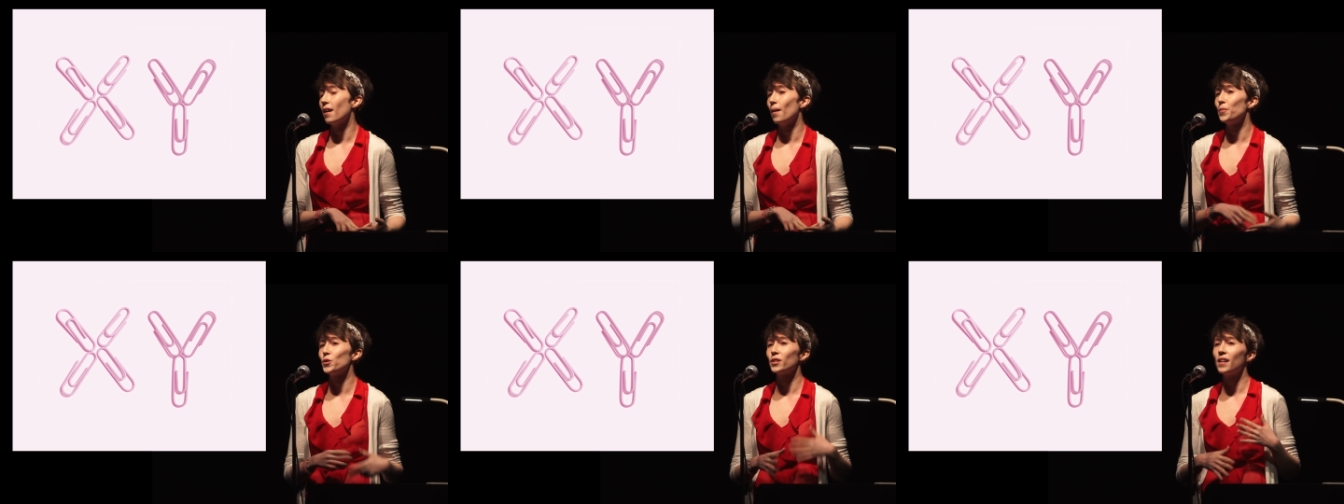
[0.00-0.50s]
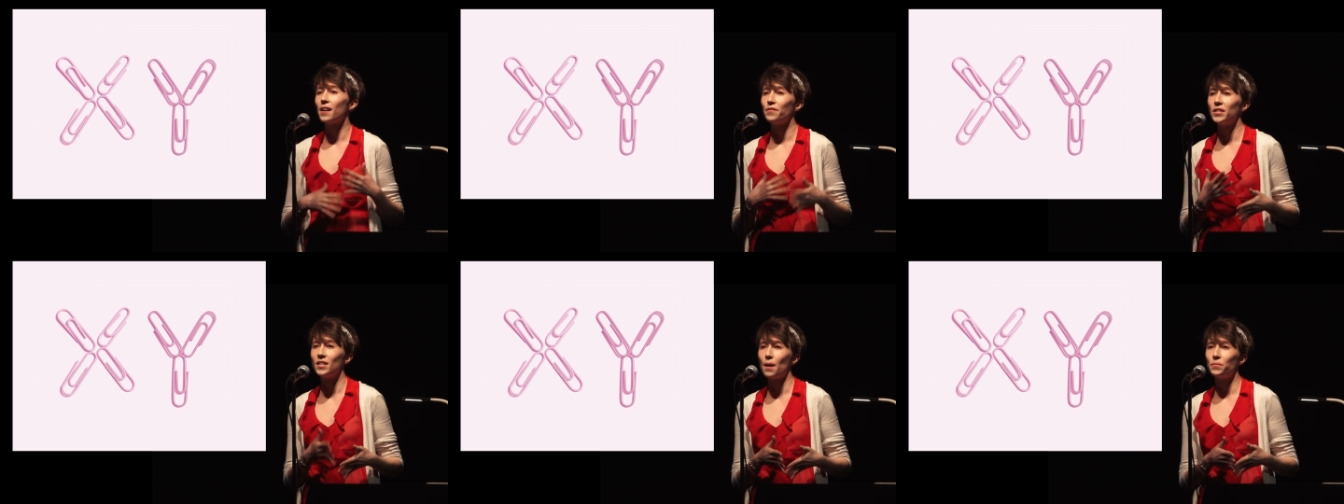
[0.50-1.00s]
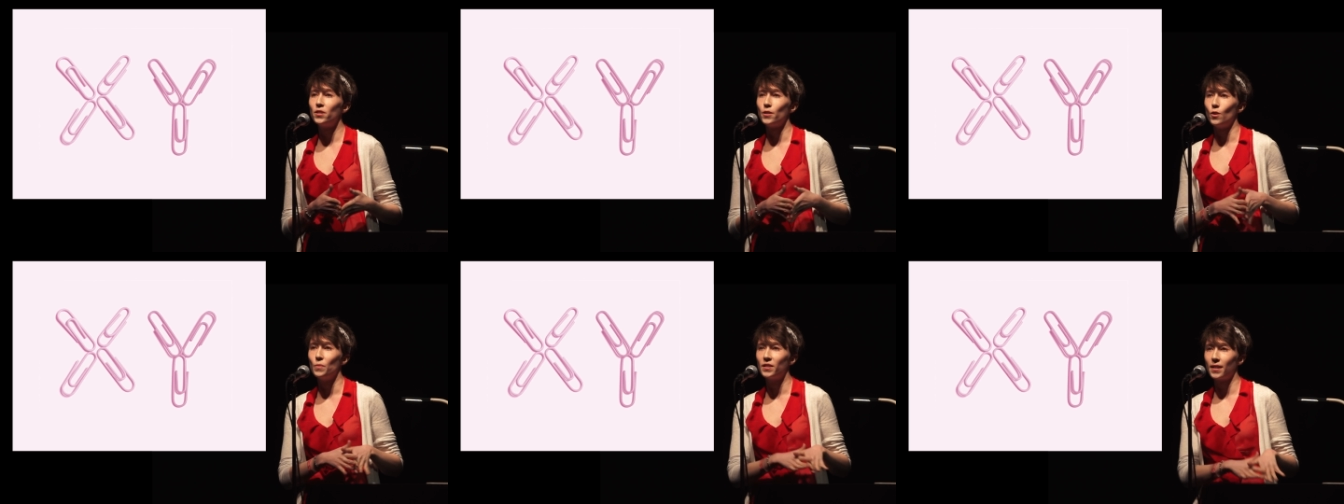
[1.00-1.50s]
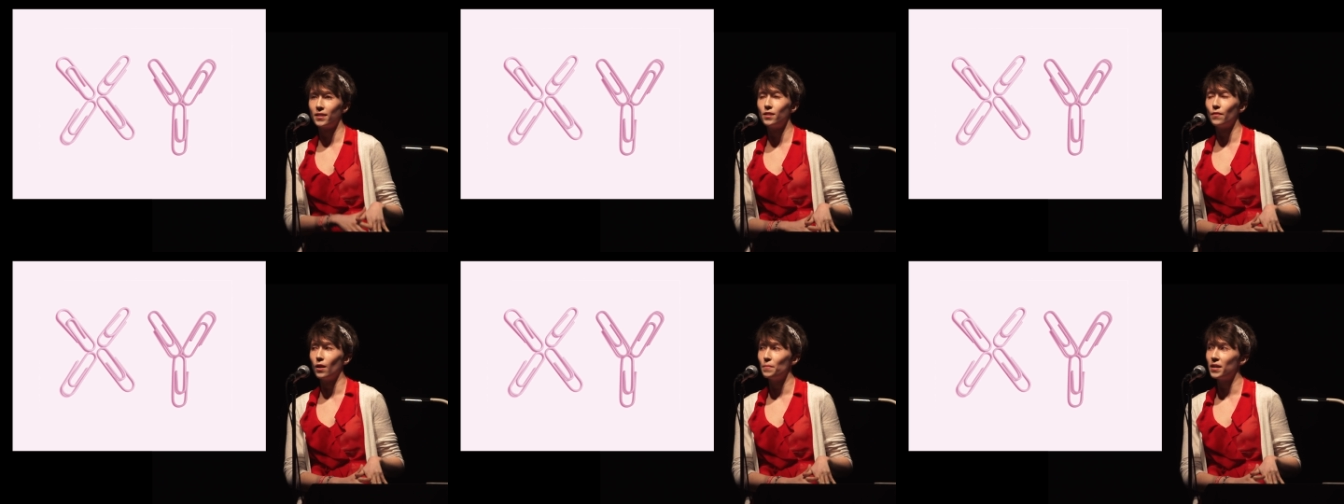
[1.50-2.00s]
Um, there's a lot of steps to human sex
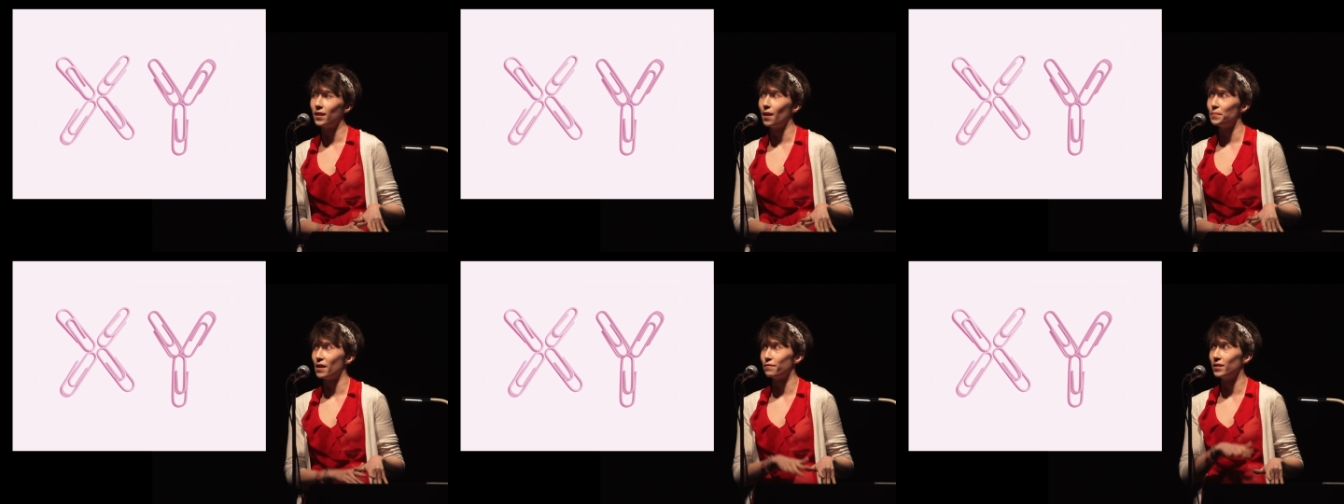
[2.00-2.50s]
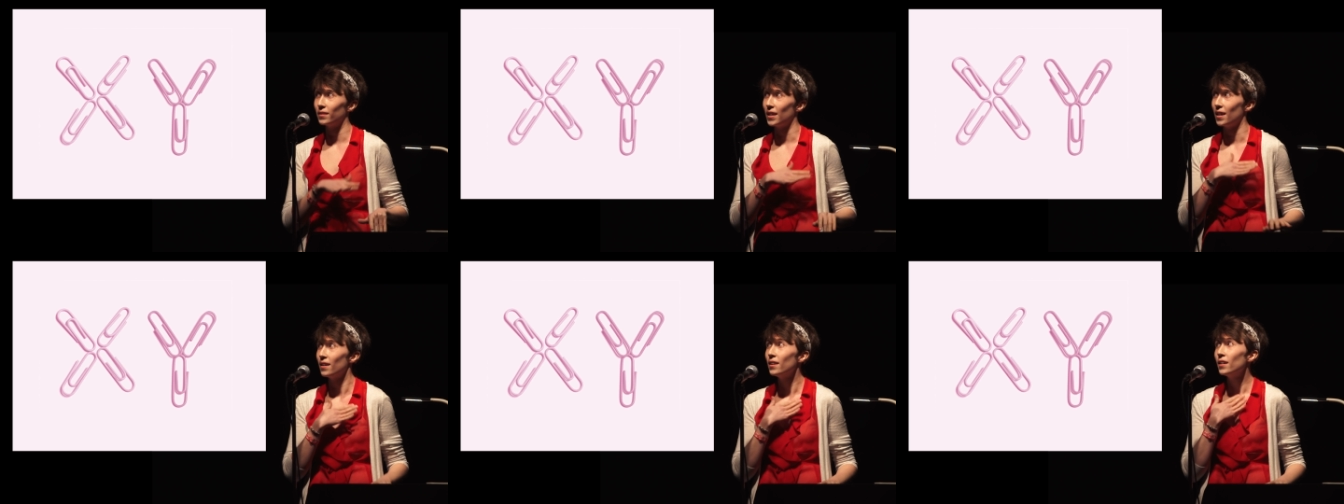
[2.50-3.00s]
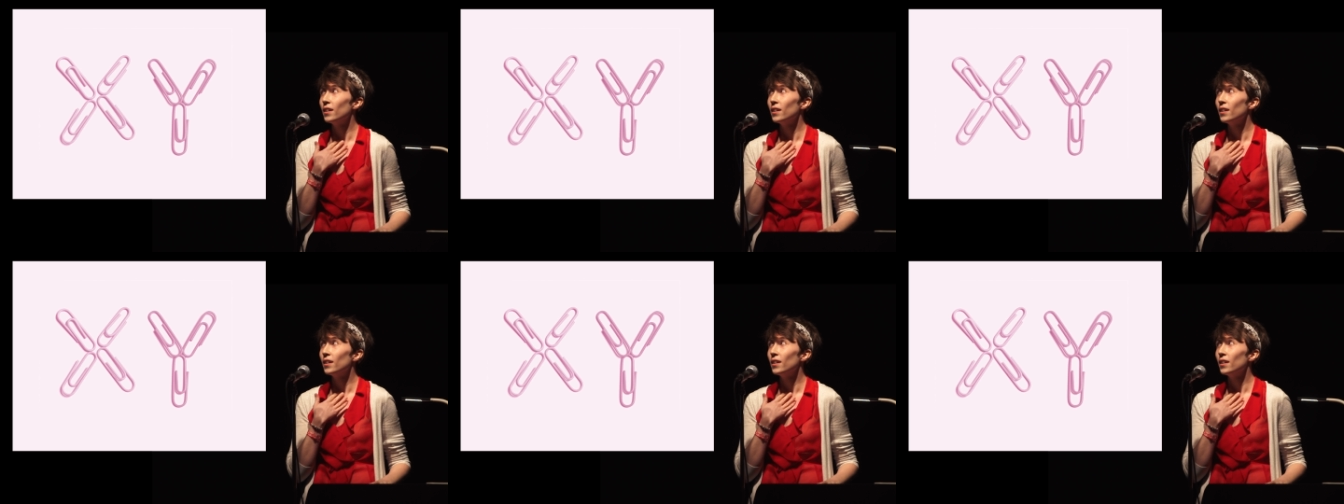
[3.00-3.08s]
development, and I'm definitely